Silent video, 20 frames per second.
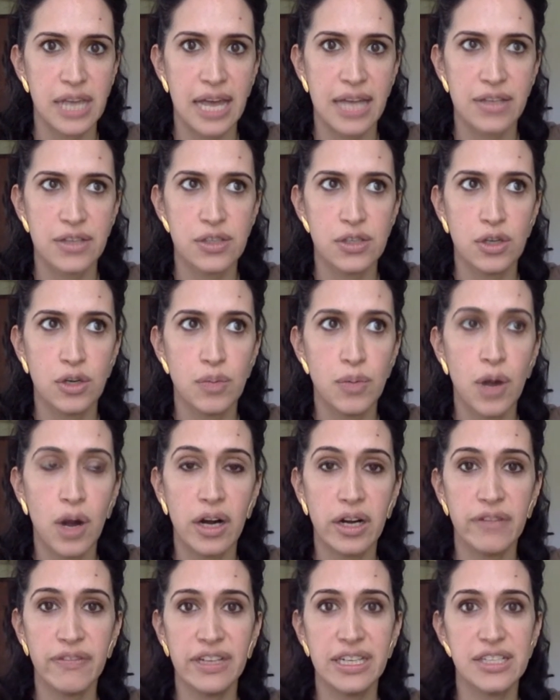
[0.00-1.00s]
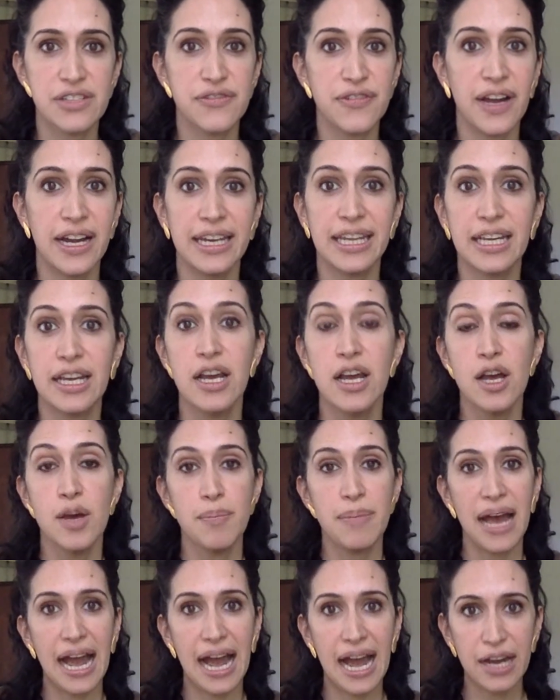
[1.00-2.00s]
And so part of it is finding
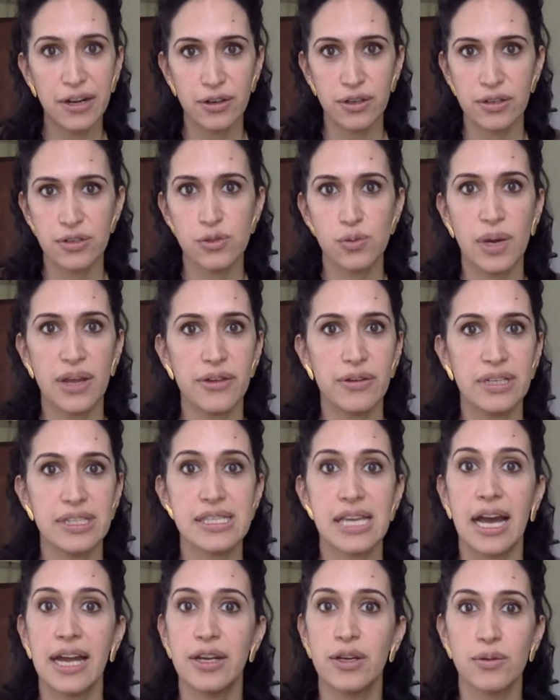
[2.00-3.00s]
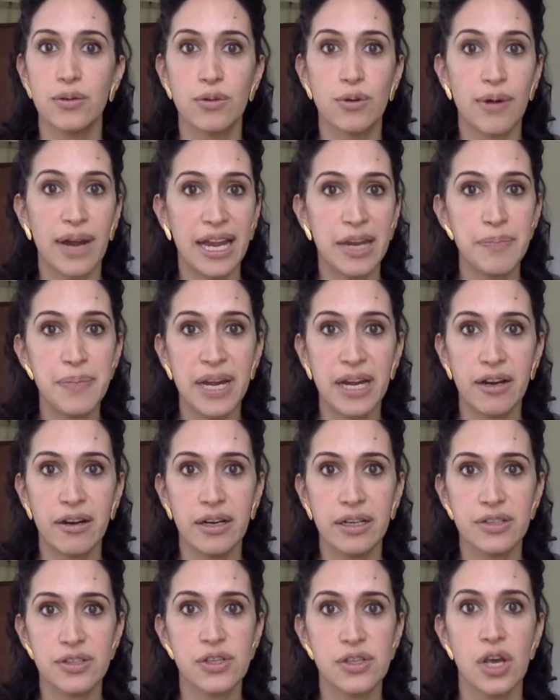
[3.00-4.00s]
patterns, whether it's, I know
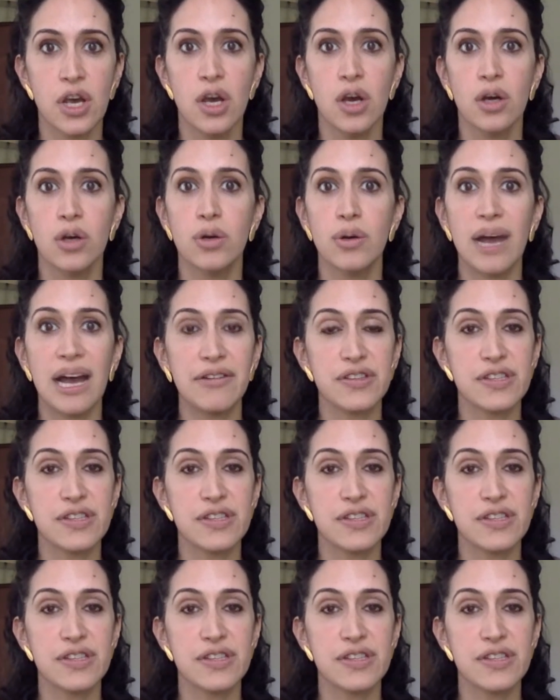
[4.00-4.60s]
grandparents who have